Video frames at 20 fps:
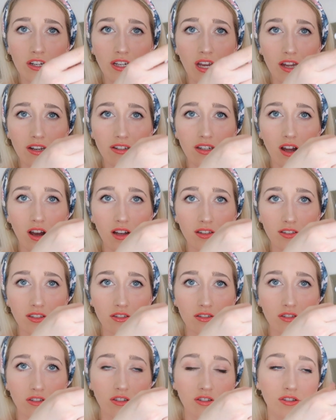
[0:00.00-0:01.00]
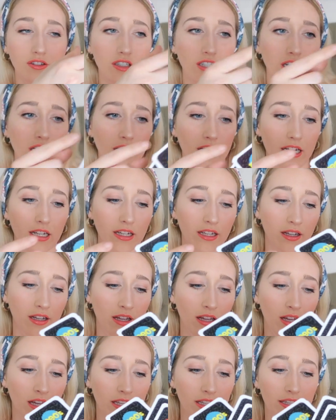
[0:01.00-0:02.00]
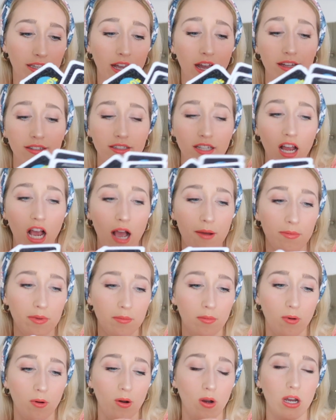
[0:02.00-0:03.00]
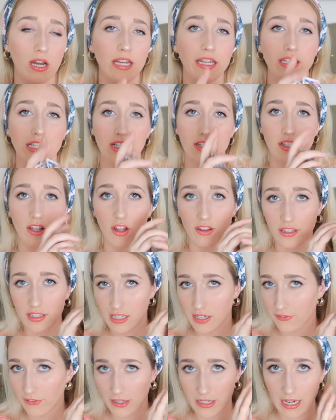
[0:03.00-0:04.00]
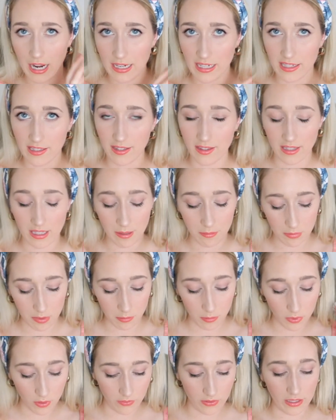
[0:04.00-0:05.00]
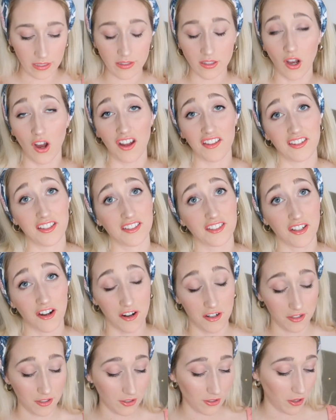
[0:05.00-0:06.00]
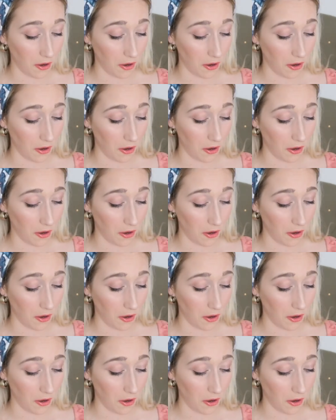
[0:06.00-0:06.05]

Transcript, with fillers: You got Dawson's Creek, you got Tommy Boy, just all these different nineties themed movies on these cards.